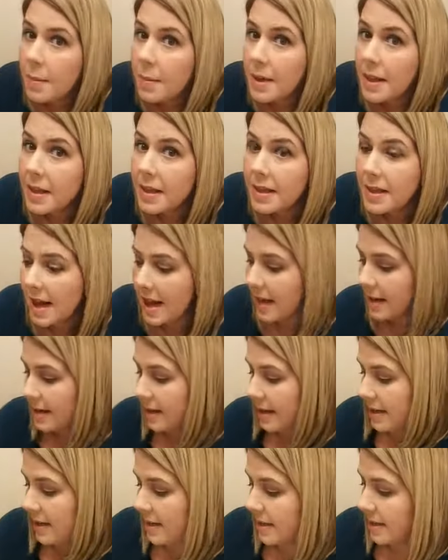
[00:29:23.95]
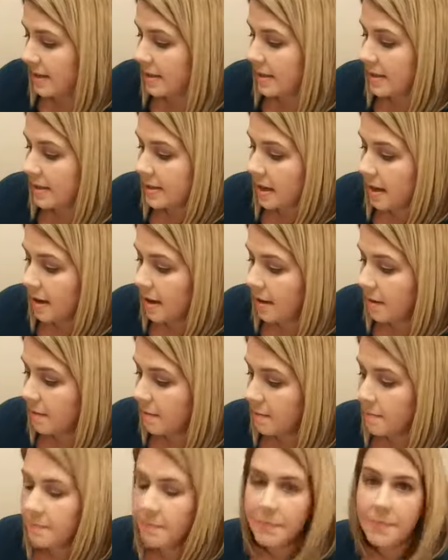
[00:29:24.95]
But that is
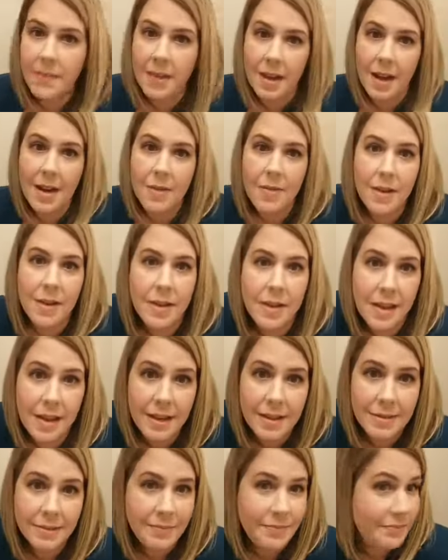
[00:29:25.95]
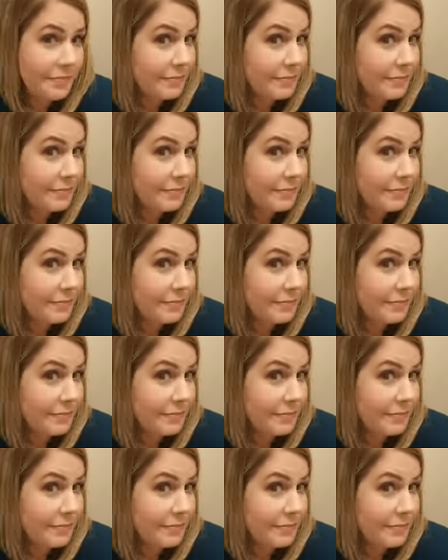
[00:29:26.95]
everything.